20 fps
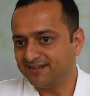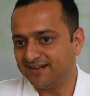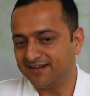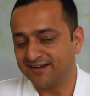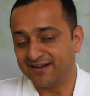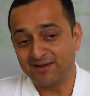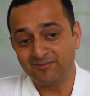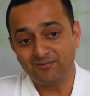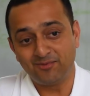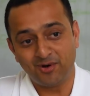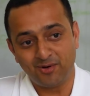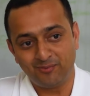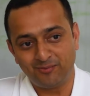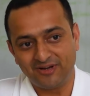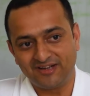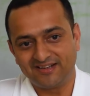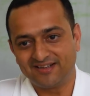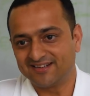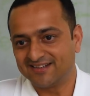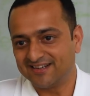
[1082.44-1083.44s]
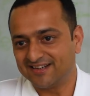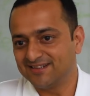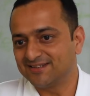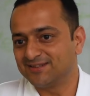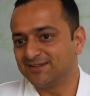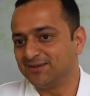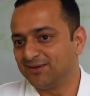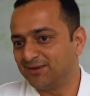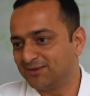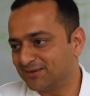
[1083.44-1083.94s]
and I'm hoping that there
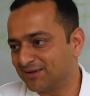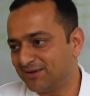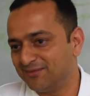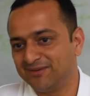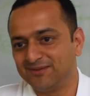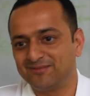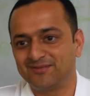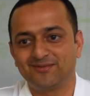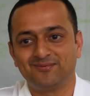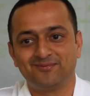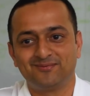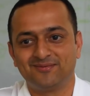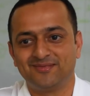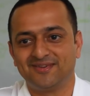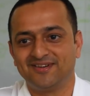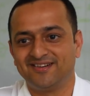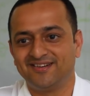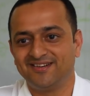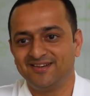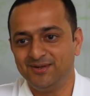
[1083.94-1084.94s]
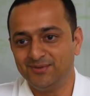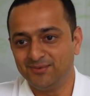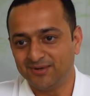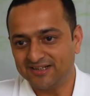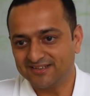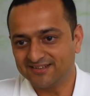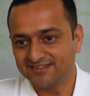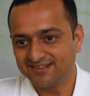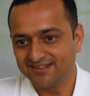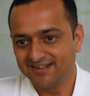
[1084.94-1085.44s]
is a lot coming from uh,
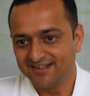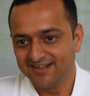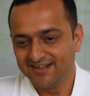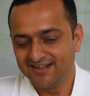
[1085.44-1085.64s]
US.